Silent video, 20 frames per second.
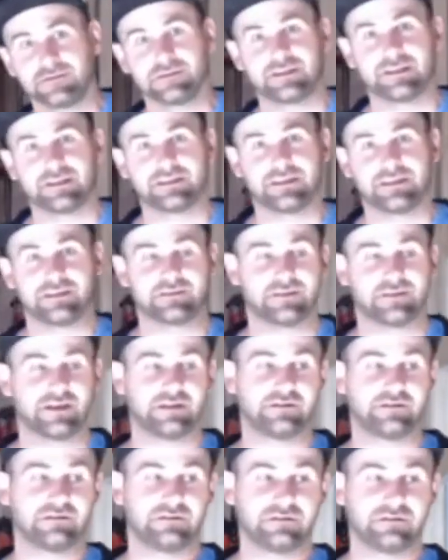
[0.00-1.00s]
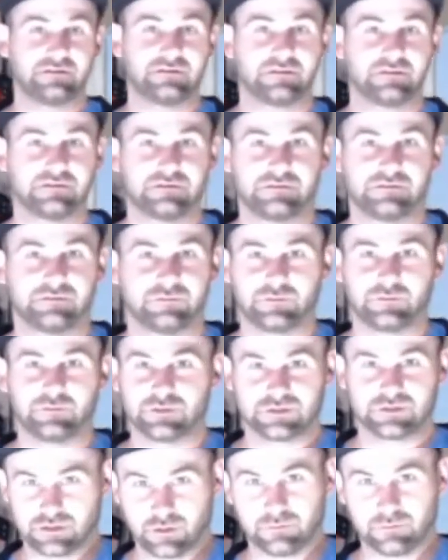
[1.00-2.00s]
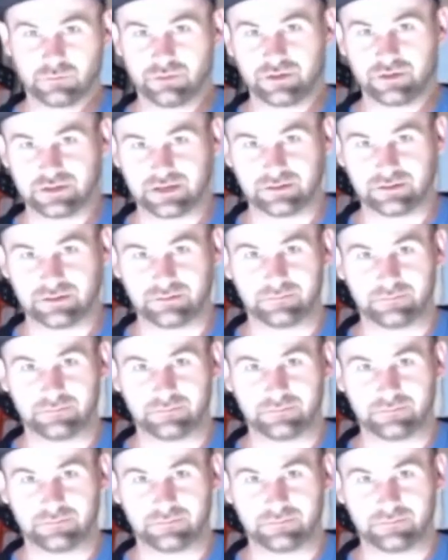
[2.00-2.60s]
that they thought was so brilliant.